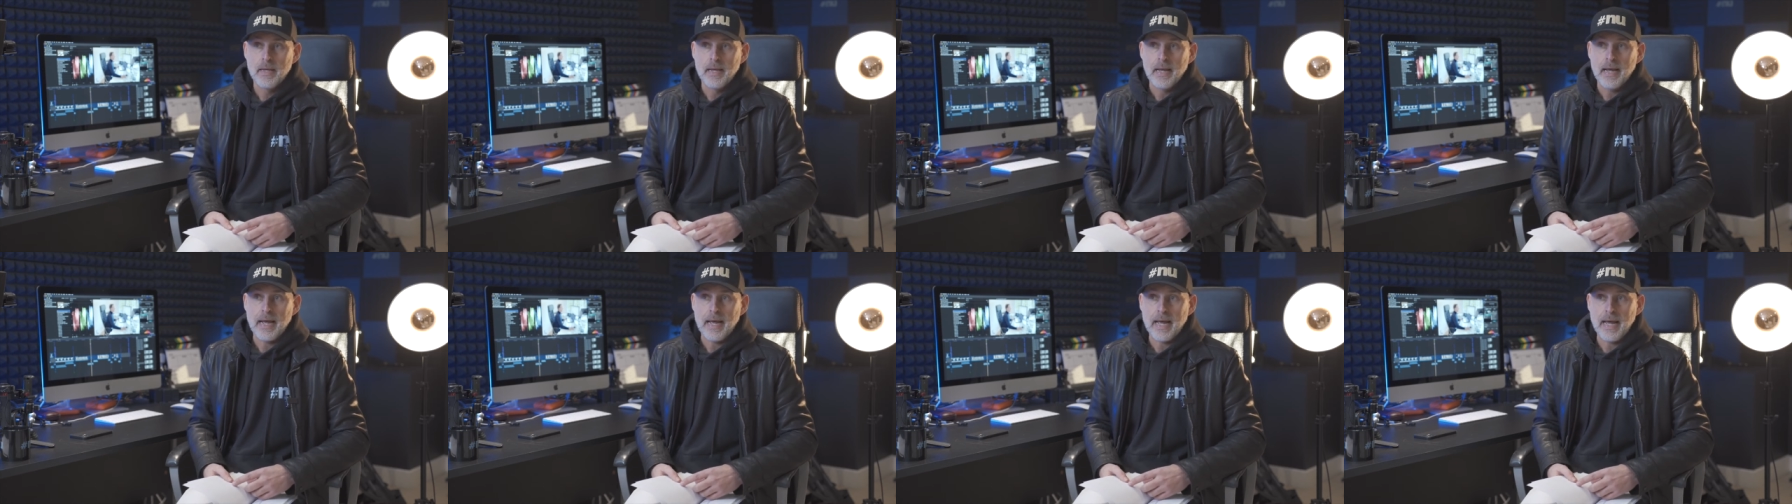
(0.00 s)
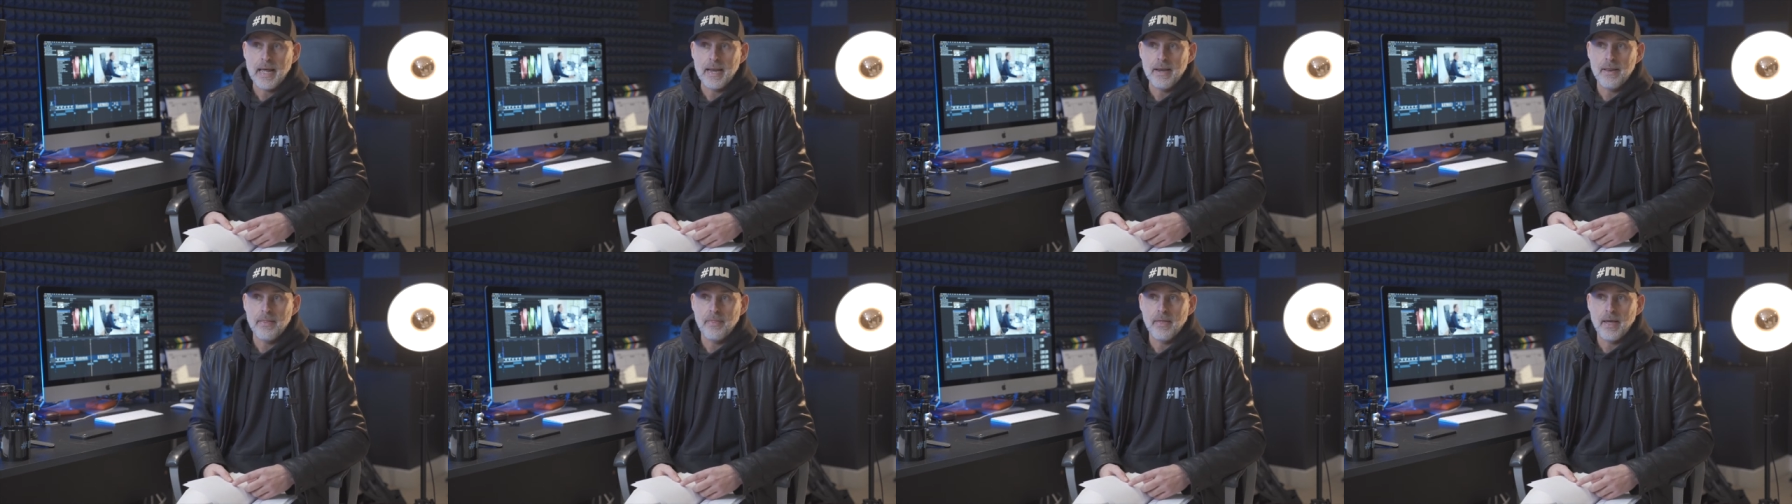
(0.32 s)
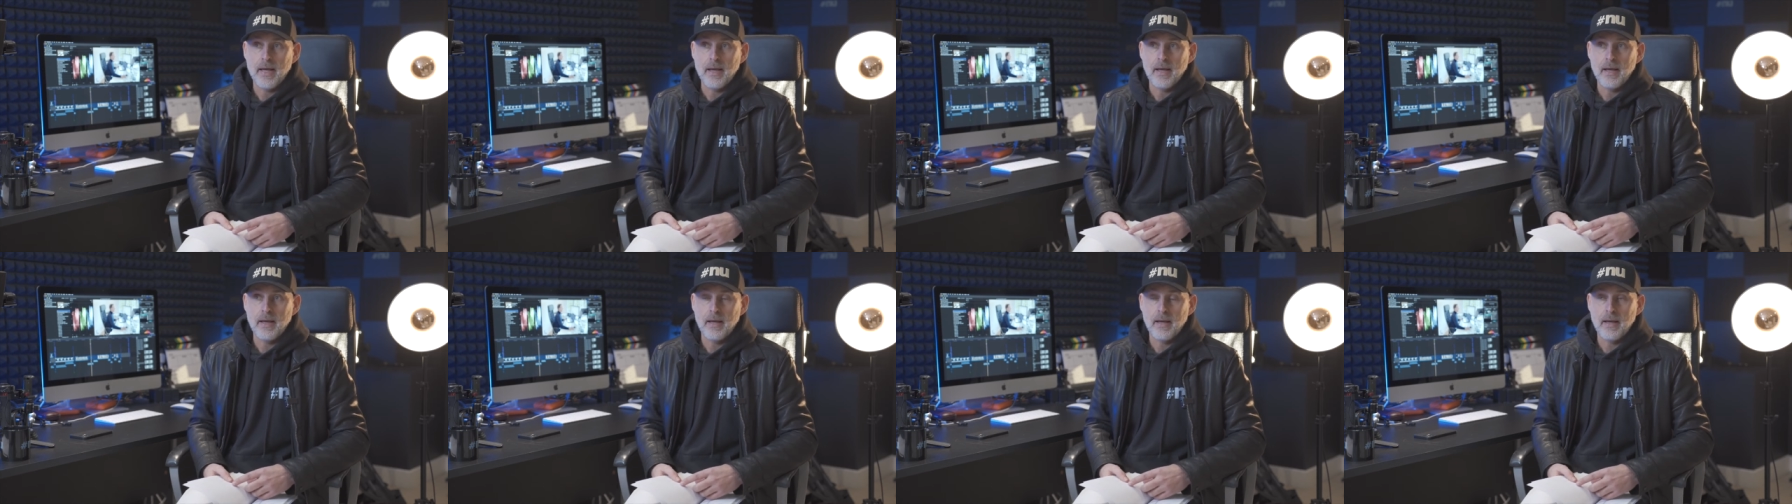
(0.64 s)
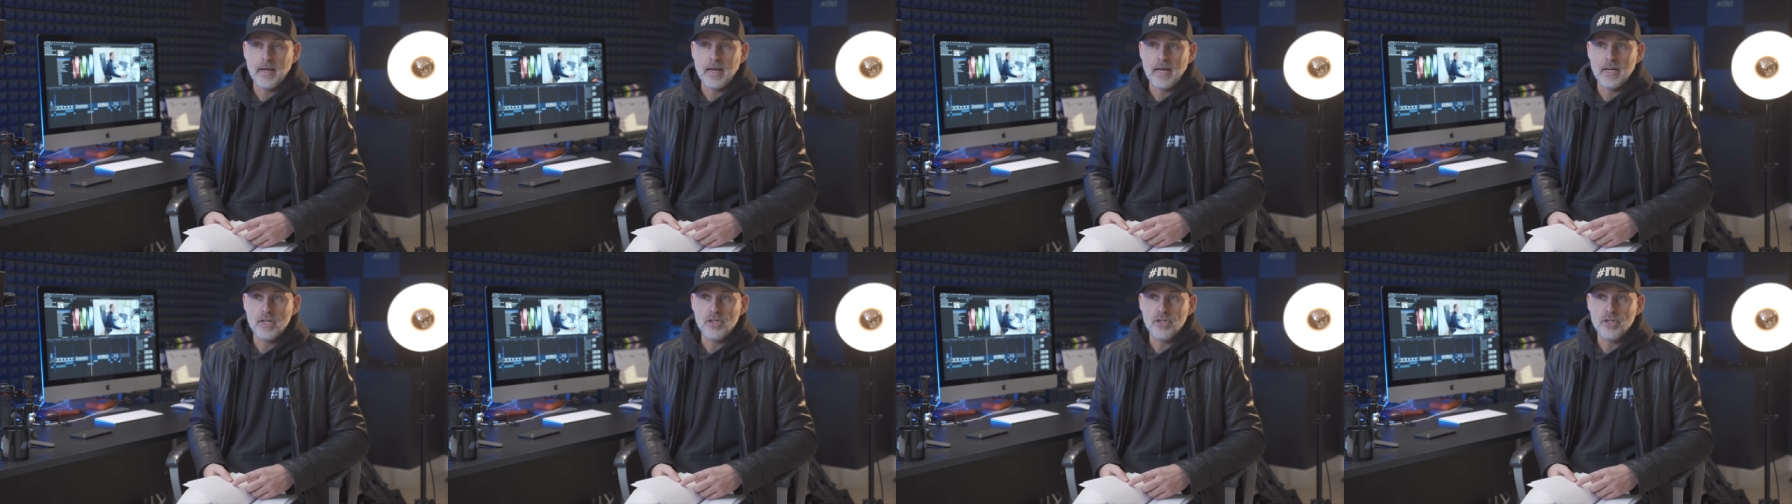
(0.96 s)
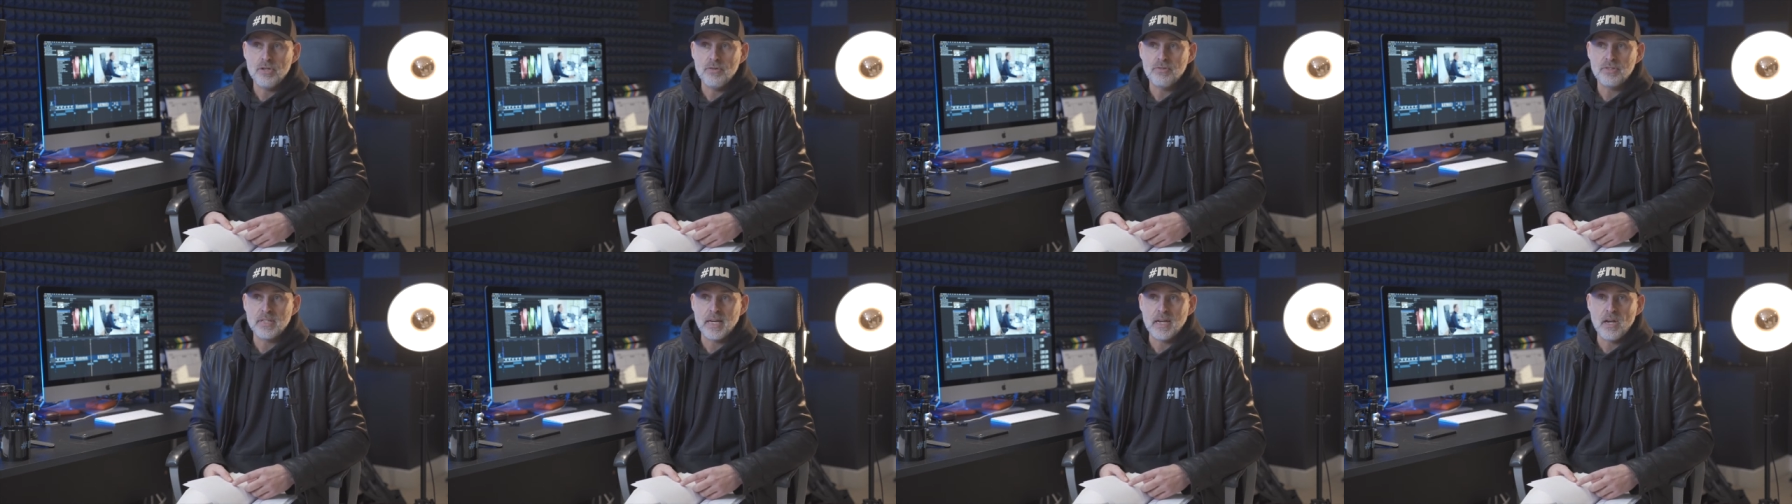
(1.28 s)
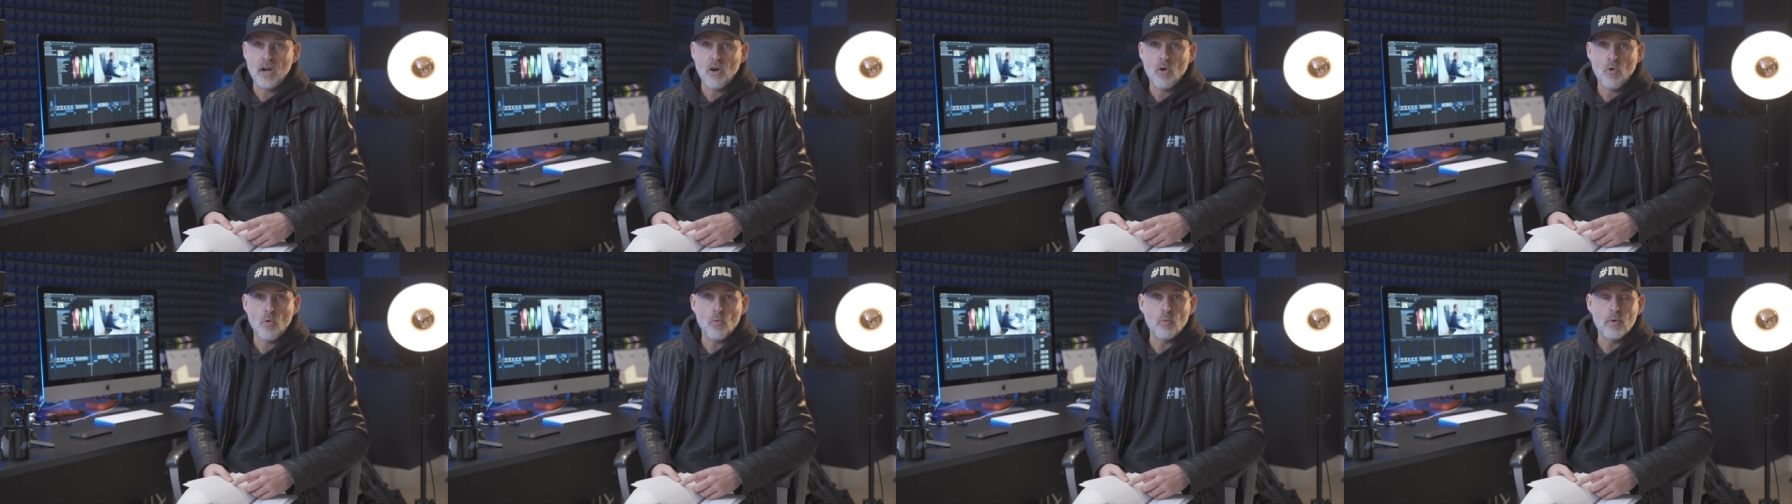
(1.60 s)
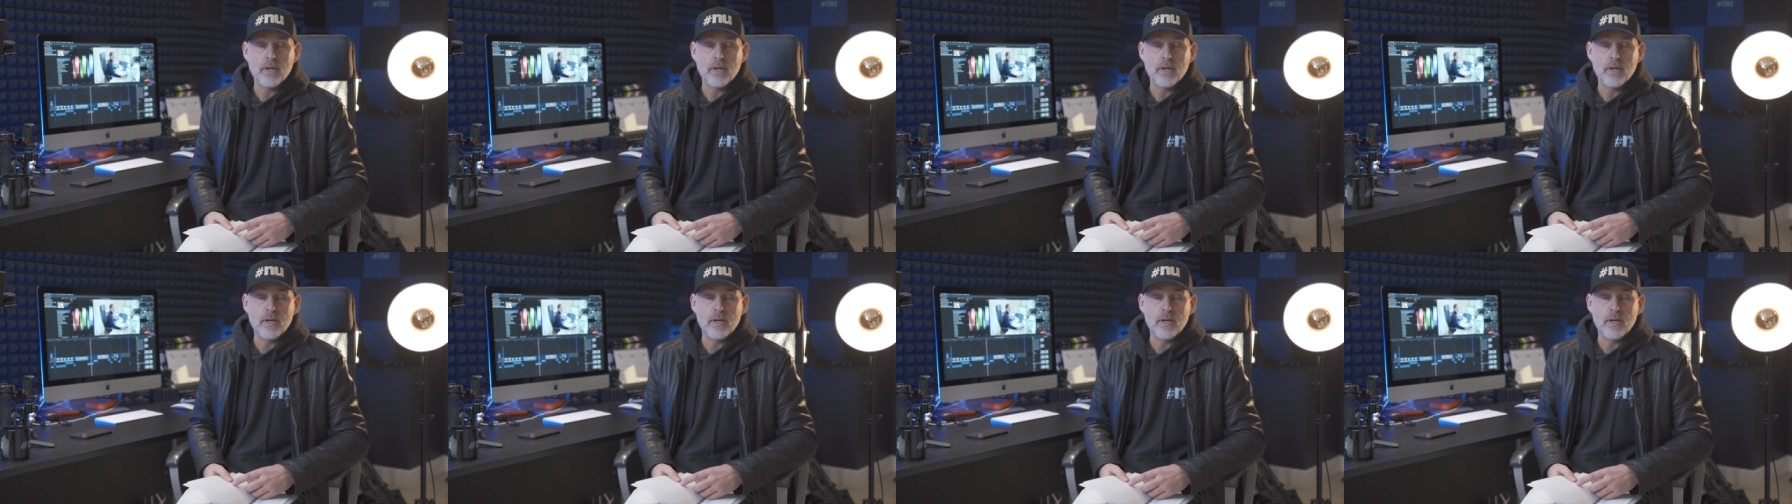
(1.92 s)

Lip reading: and you say, oh,